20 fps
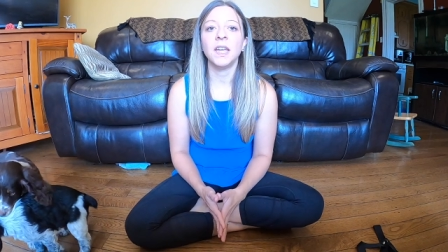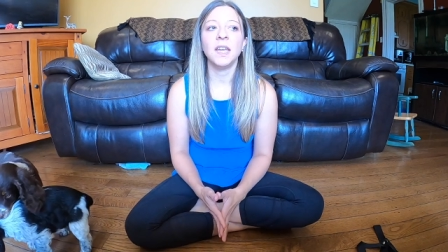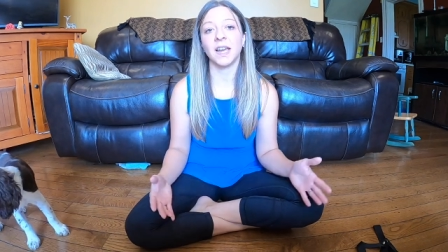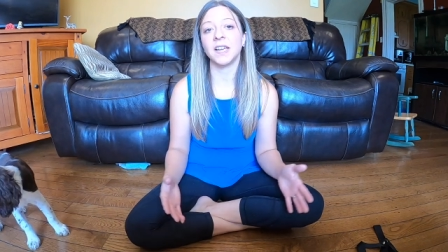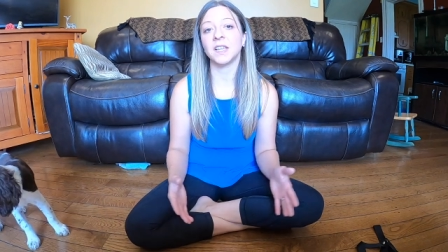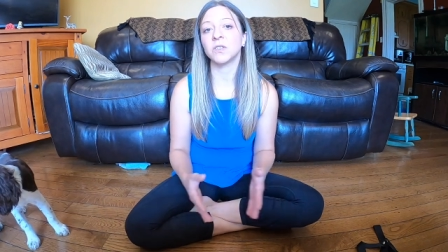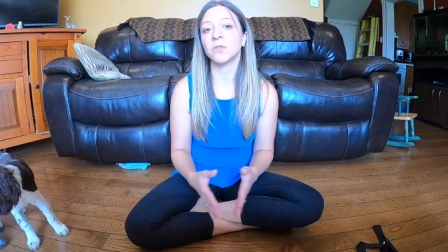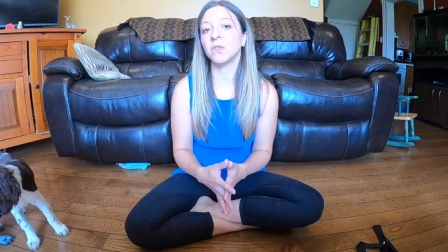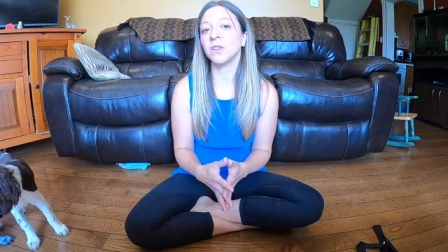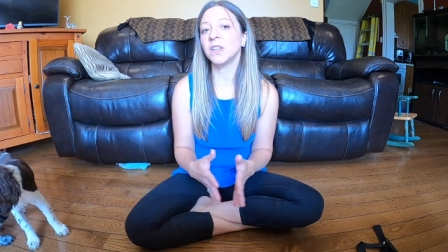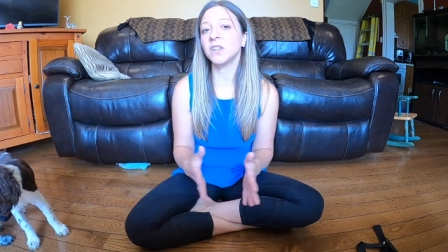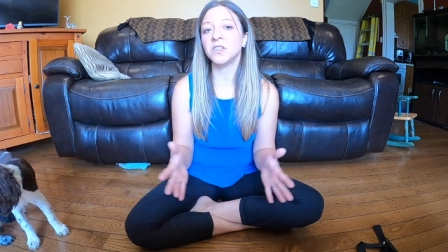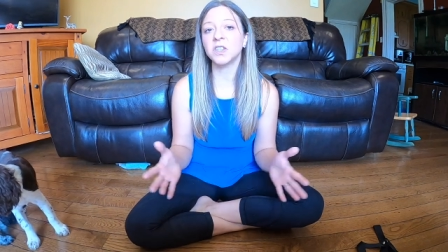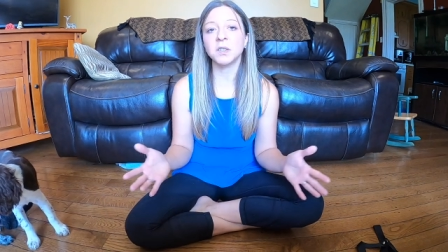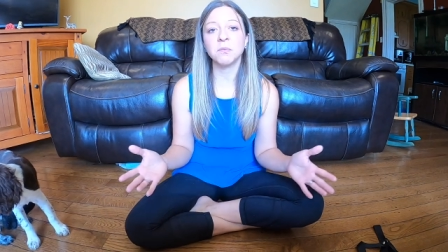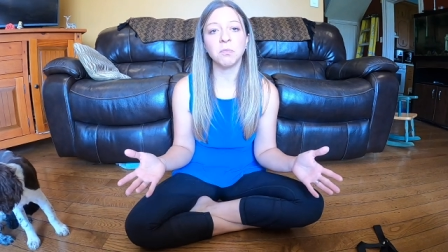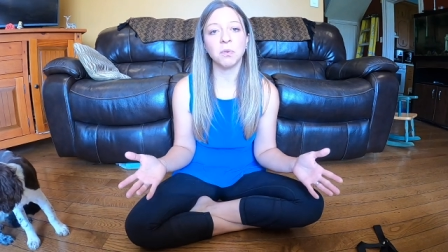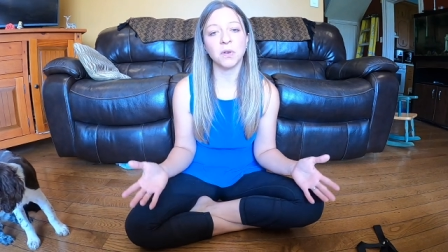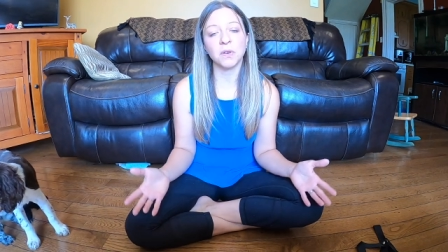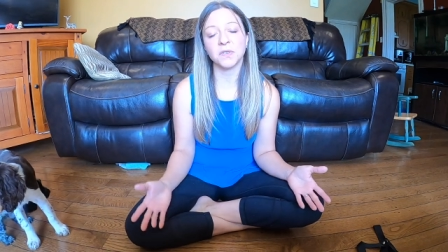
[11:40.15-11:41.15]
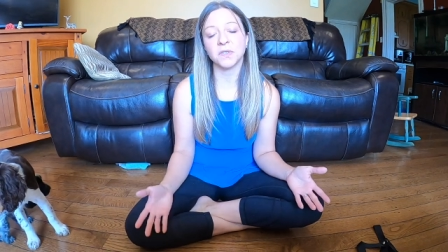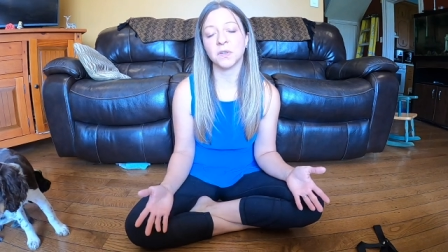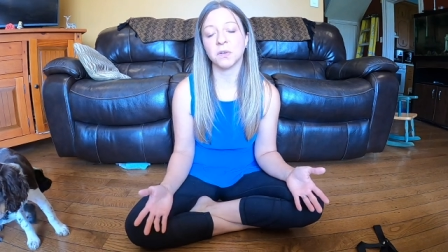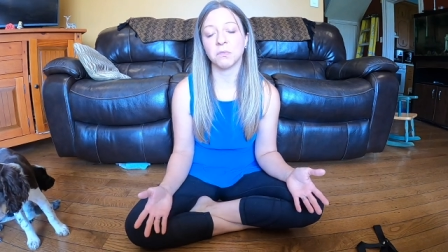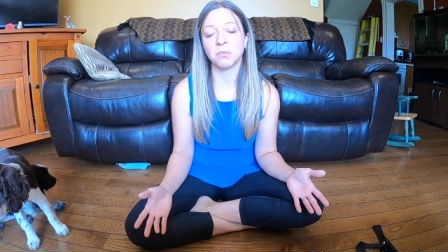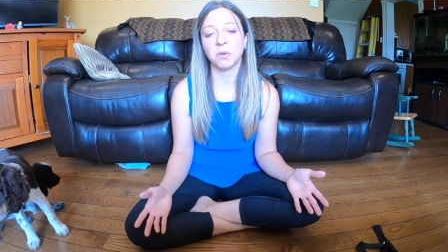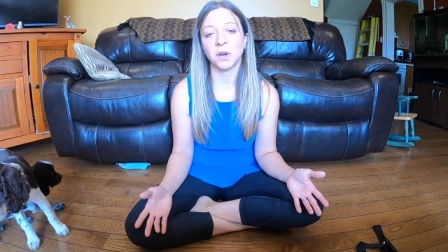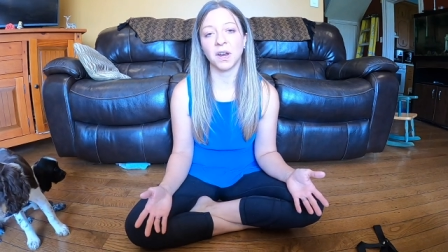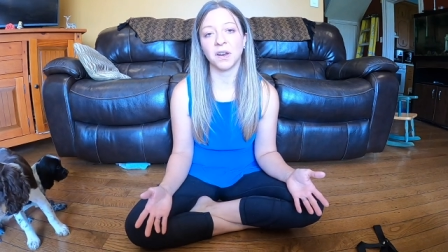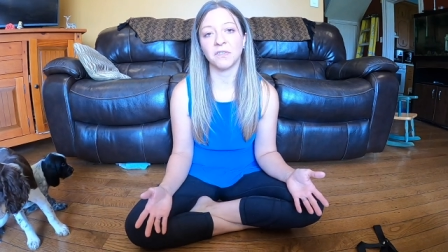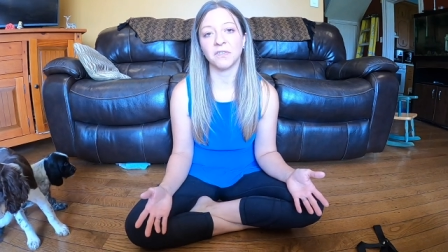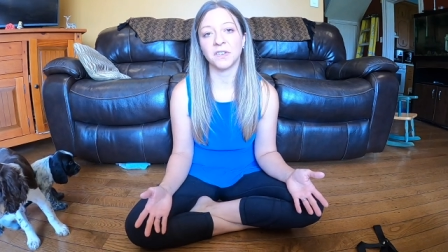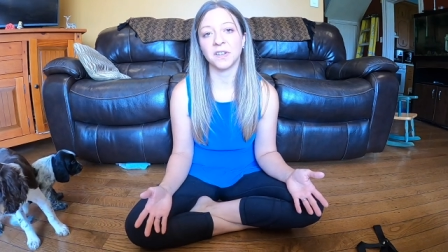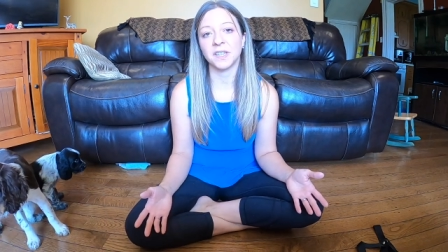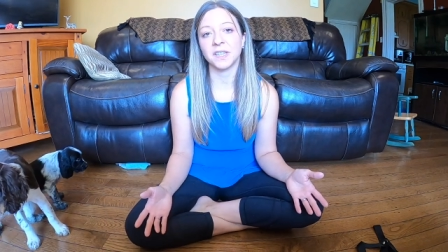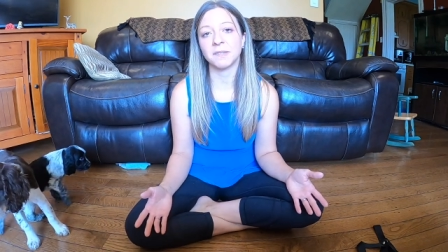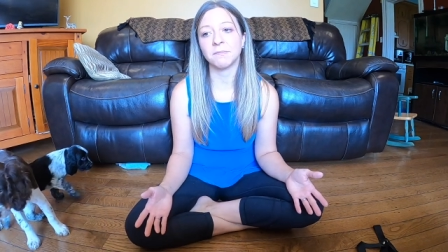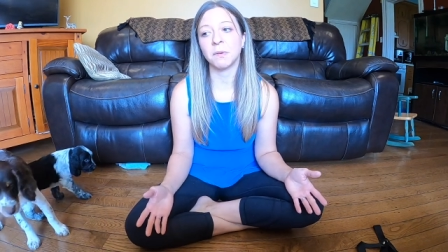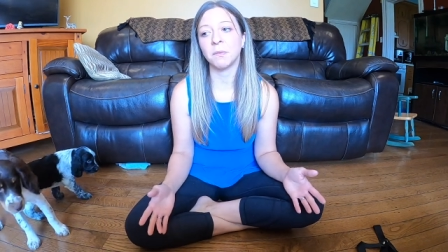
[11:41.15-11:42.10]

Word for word: It's really just personal preference,